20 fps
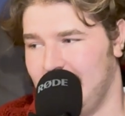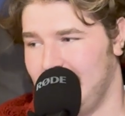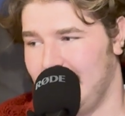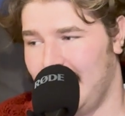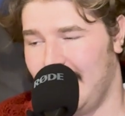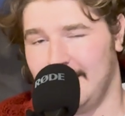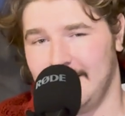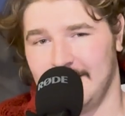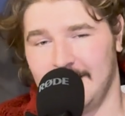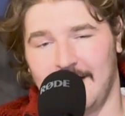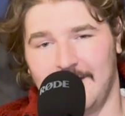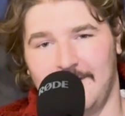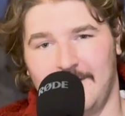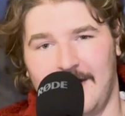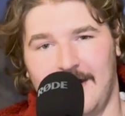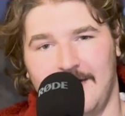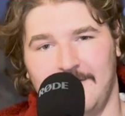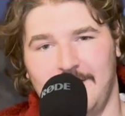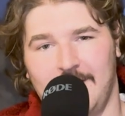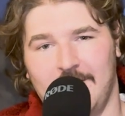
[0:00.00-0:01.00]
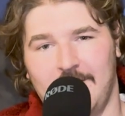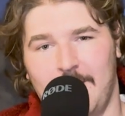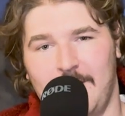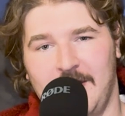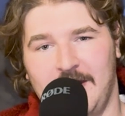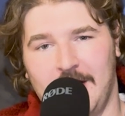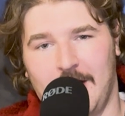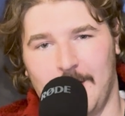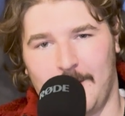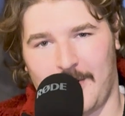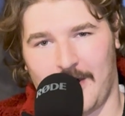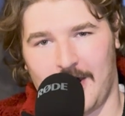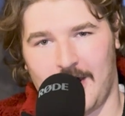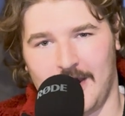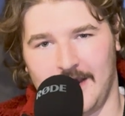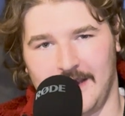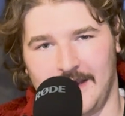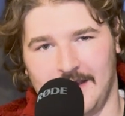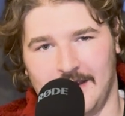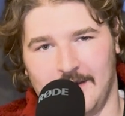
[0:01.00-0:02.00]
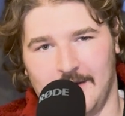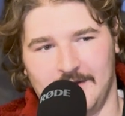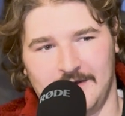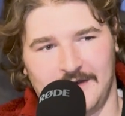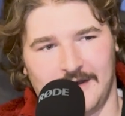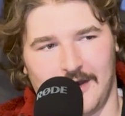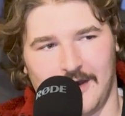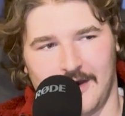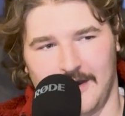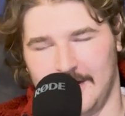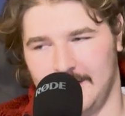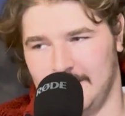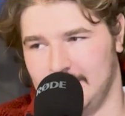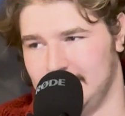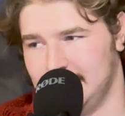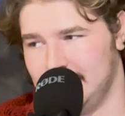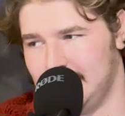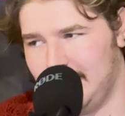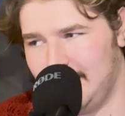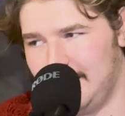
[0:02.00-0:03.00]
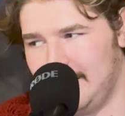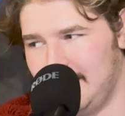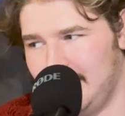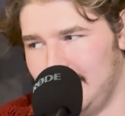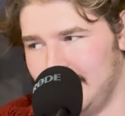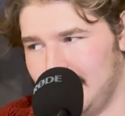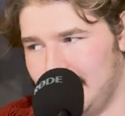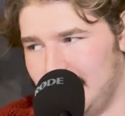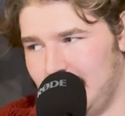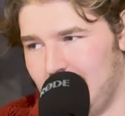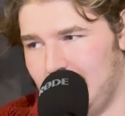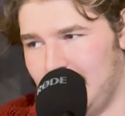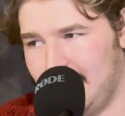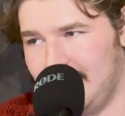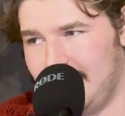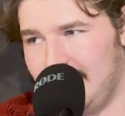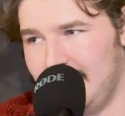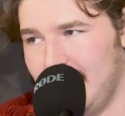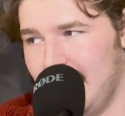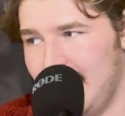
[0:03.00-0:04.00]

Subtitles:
Hell, have you ever been at a party and gone, oh God,